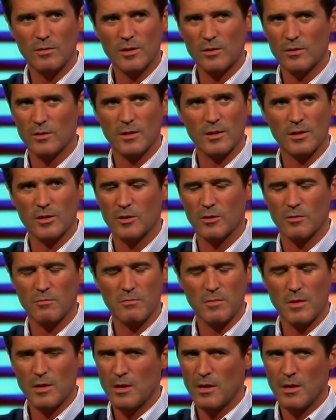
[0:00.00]
I don't Can't
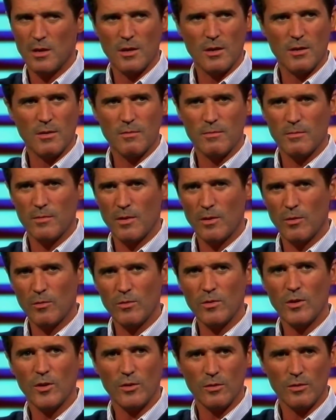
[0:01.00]
intimidate so. them into... Uh...
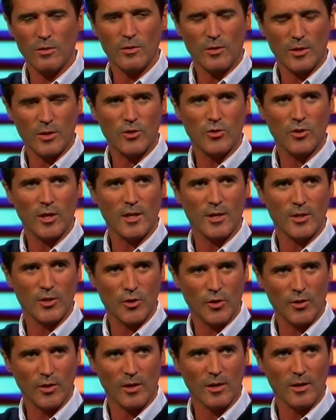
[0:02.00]
No, you, you can try in the
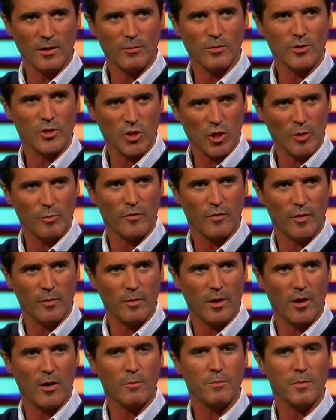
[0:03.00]
tunnel with some of
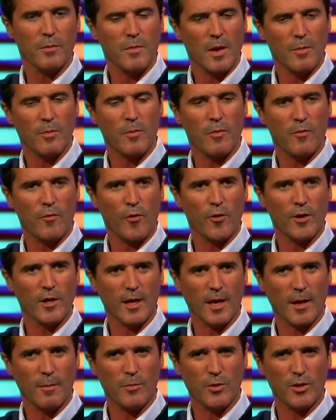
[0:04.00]
them, or maybe before
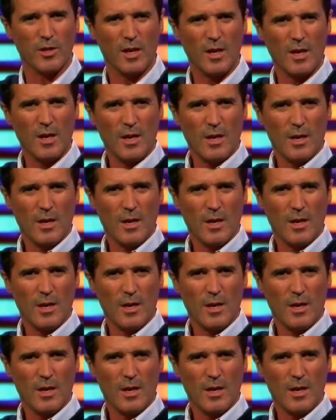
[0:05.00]
the game, but